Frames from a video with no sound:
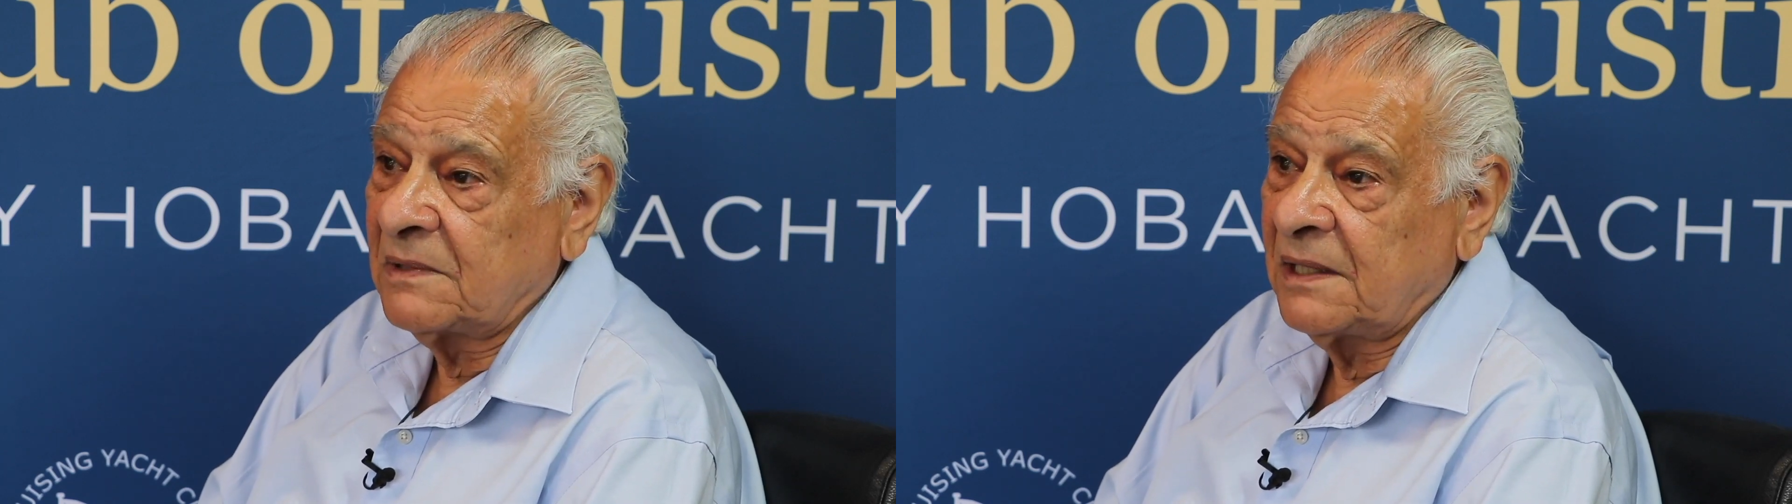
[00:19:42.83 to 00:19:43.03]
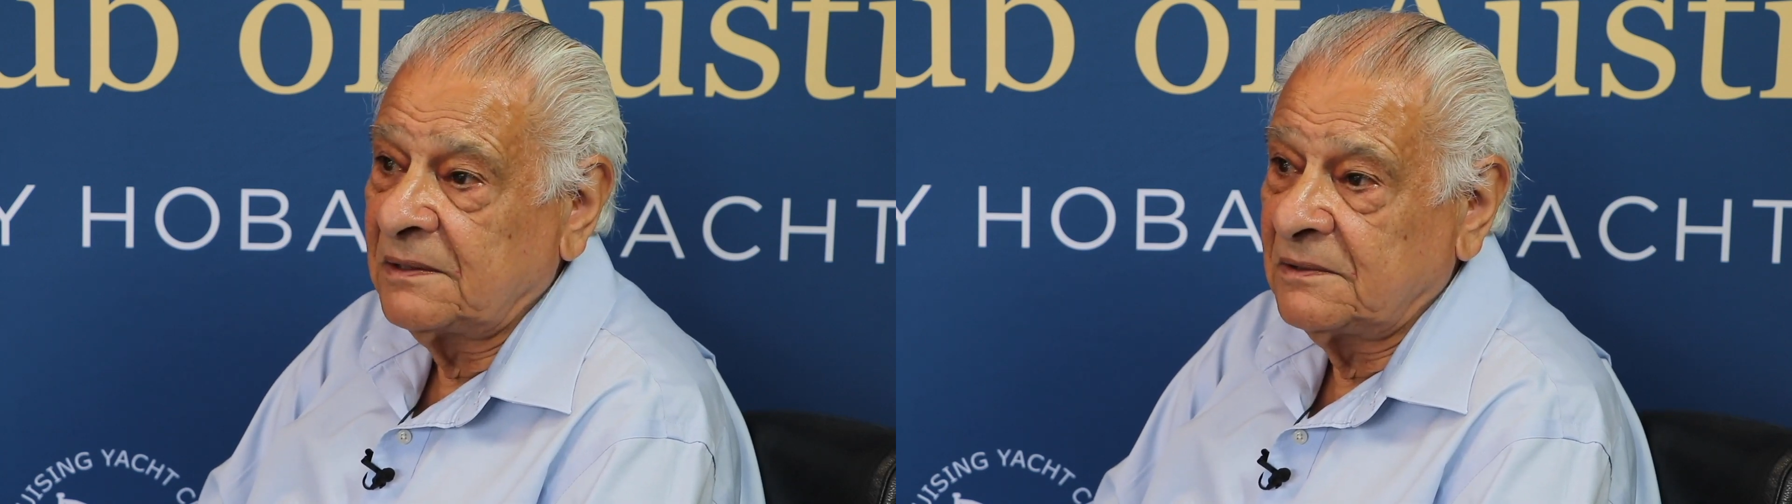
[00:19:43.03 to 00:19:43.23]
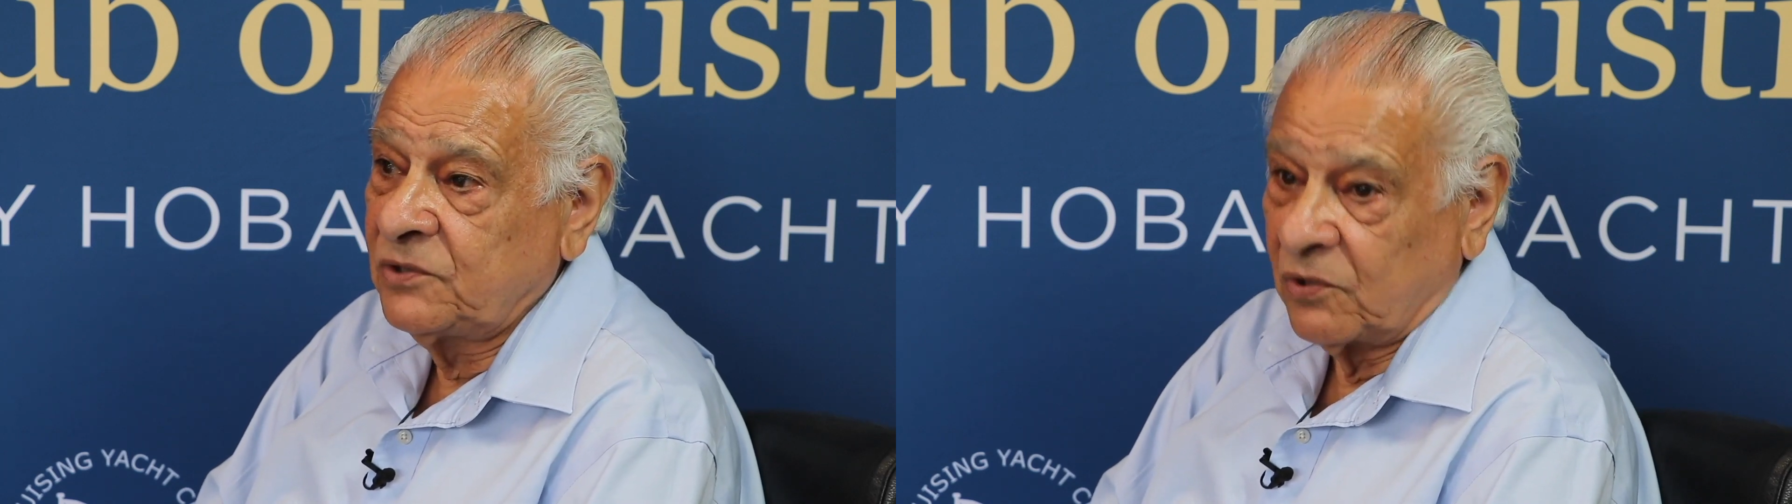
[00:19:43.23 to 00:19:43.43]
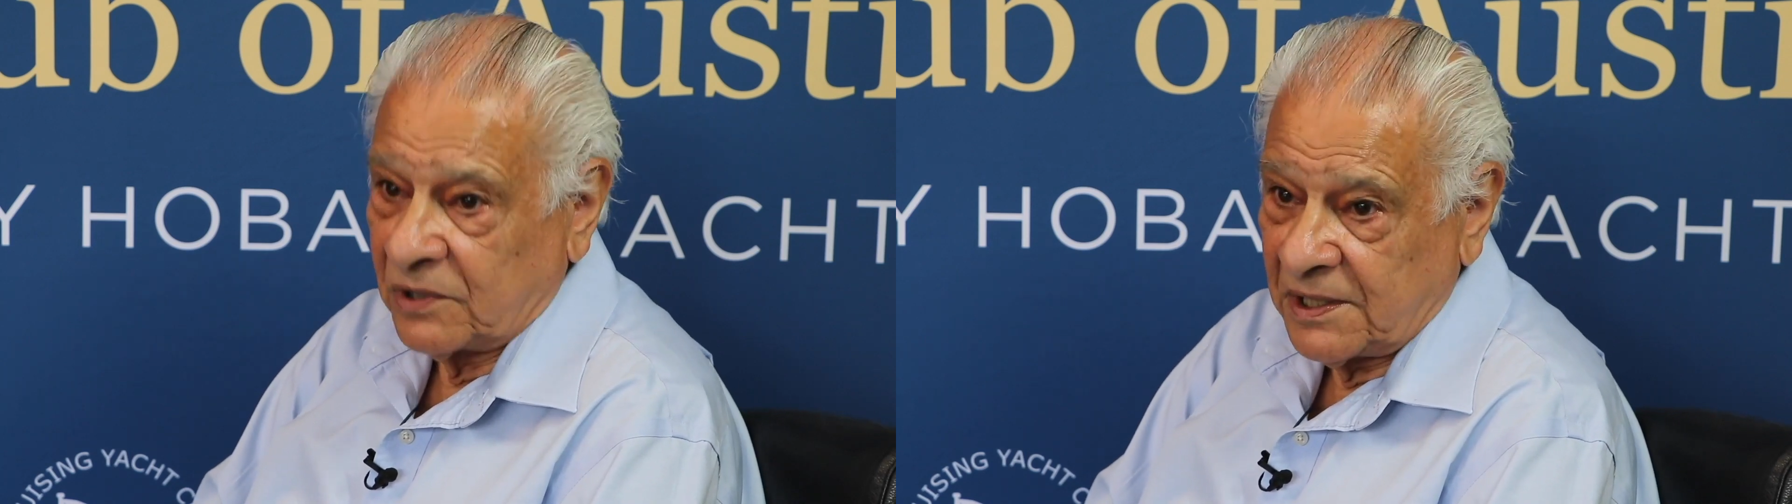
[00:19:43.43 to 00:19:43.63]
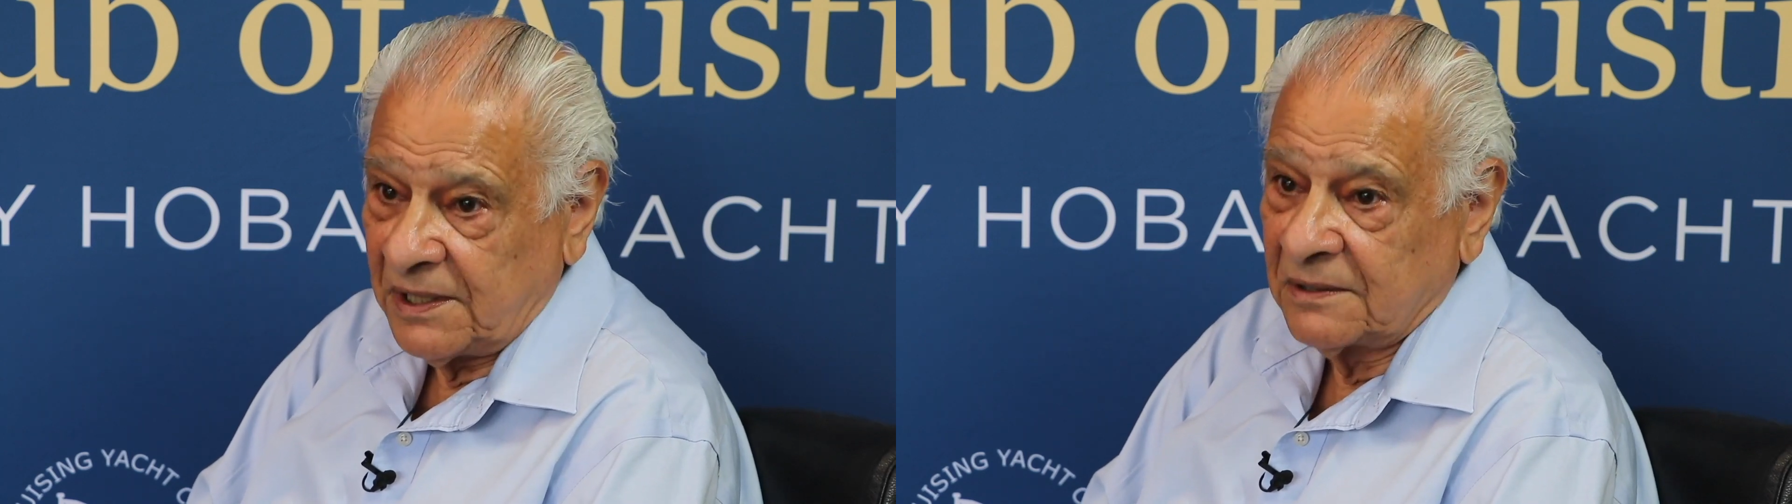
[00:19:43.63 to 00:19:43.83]
and
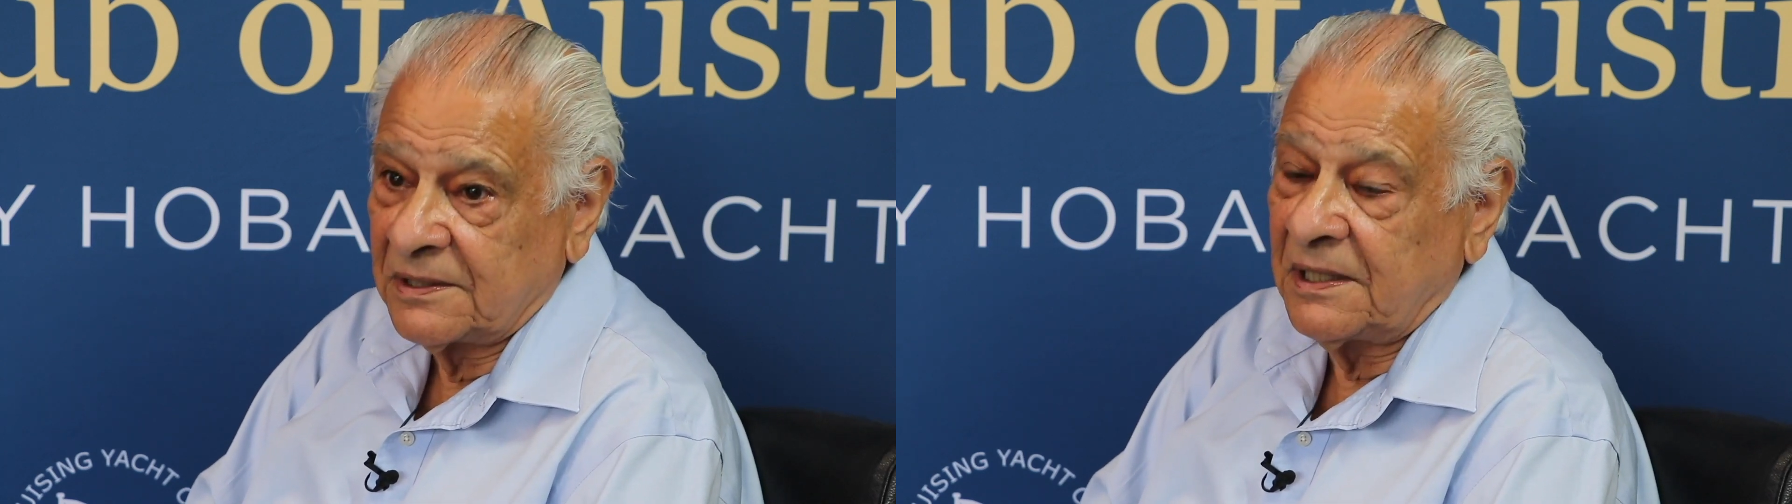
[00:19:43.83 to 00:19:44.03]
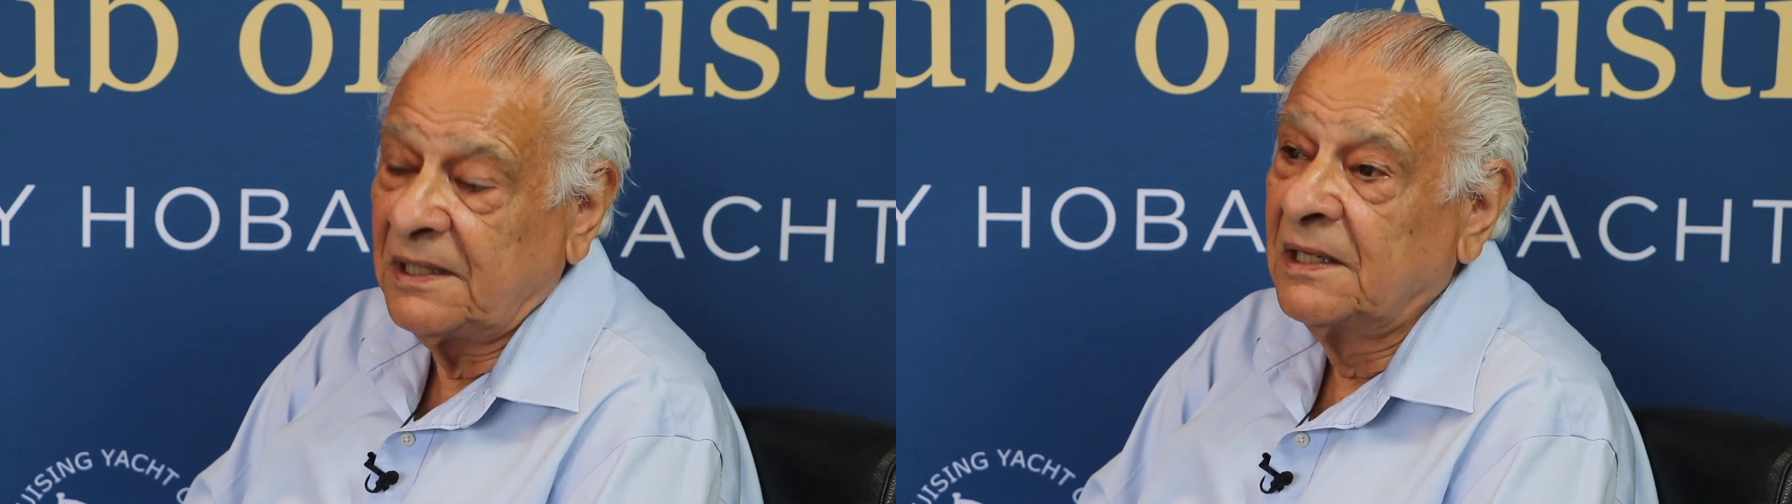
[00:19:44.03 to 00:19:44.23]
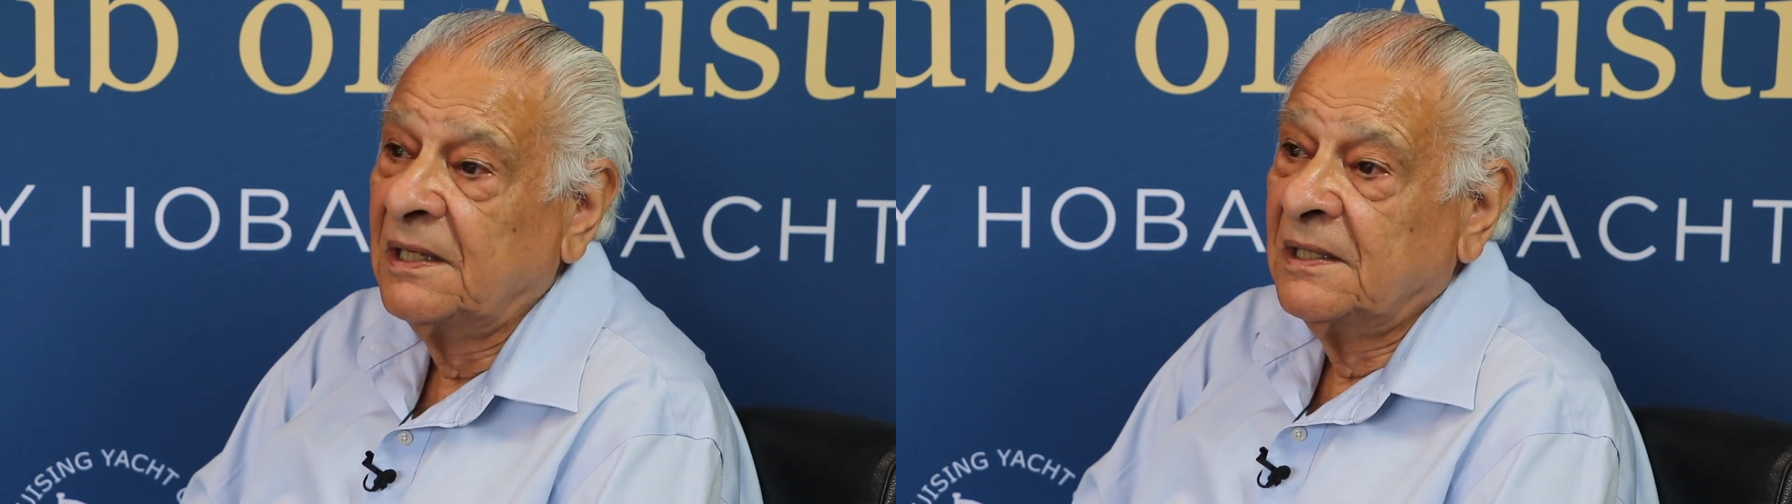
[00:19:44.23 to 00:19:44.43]
John Keelty,